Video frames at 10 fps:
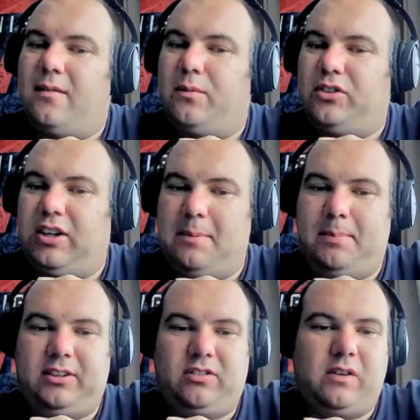We've seen
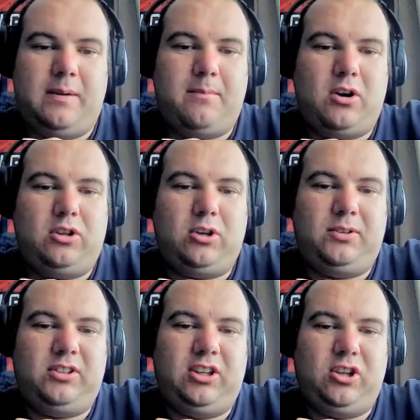bits of him on
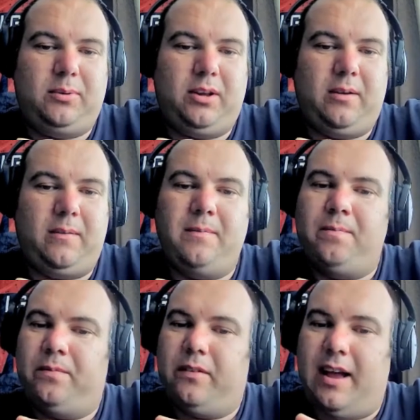WCW.
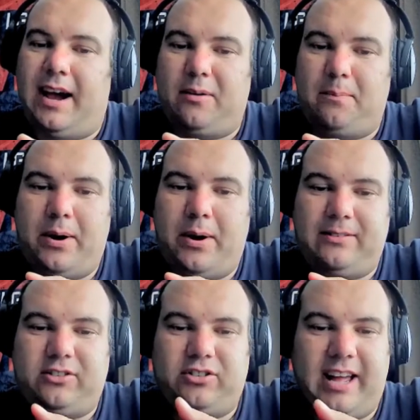And I'm
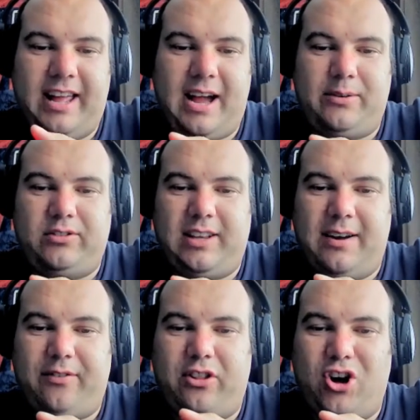proud to say I was there
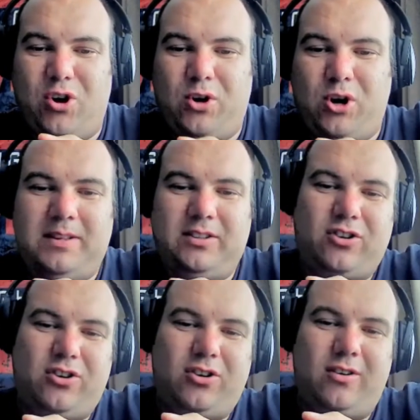for the Homecoming
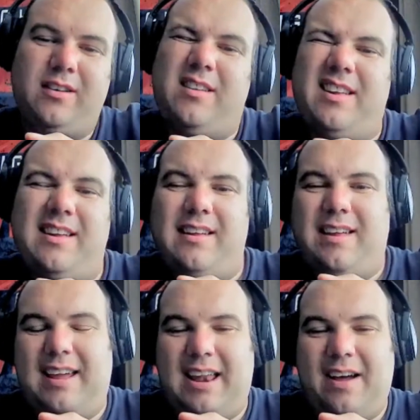tour.
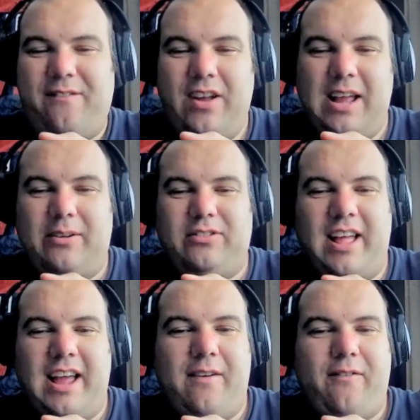And I think it was
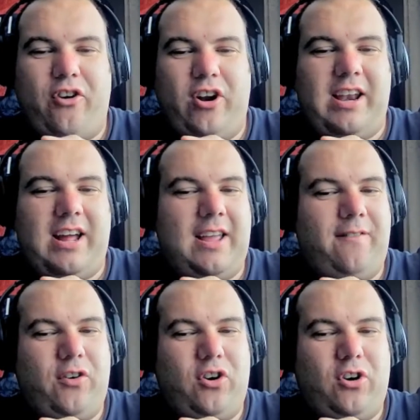93,
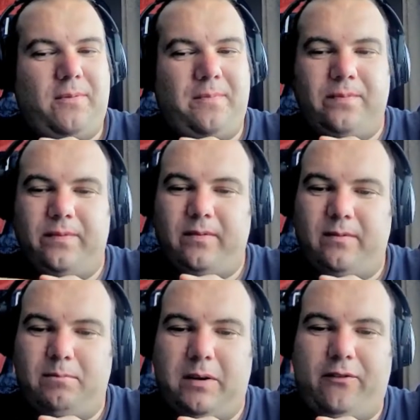94
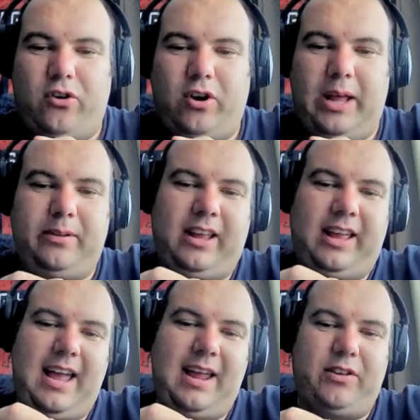before he would
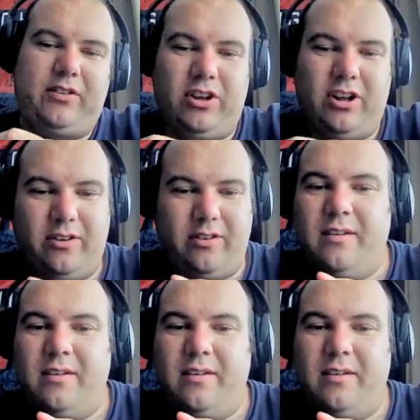again return